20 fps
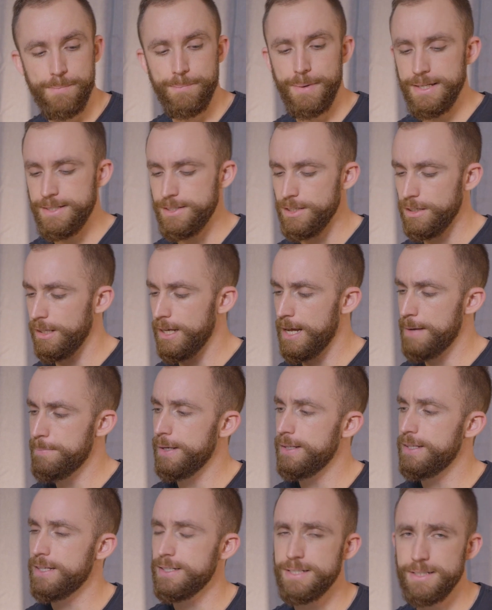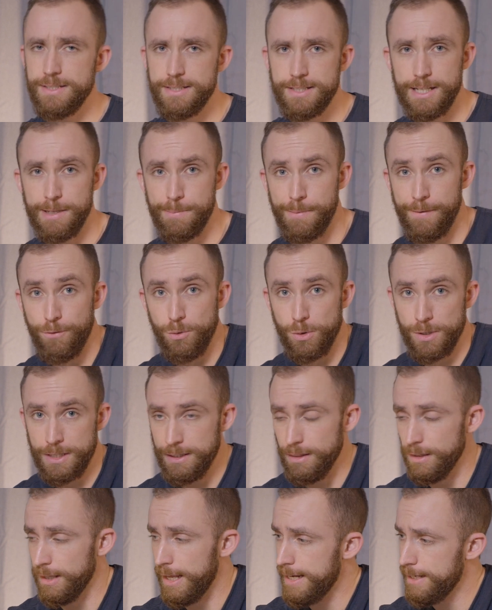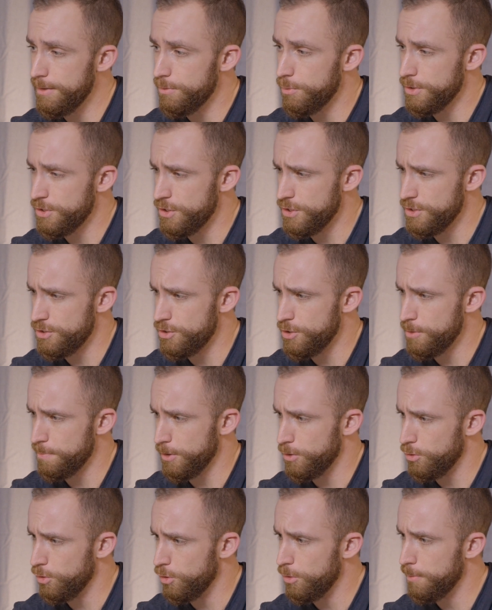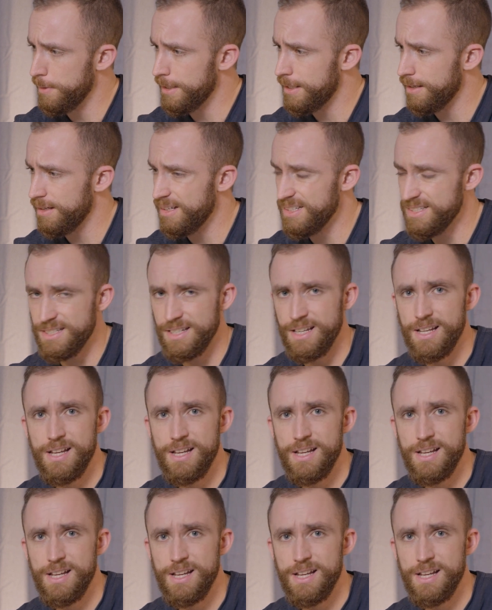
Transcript: Basically, I made this in Cinema 4D Lite, which is super cool because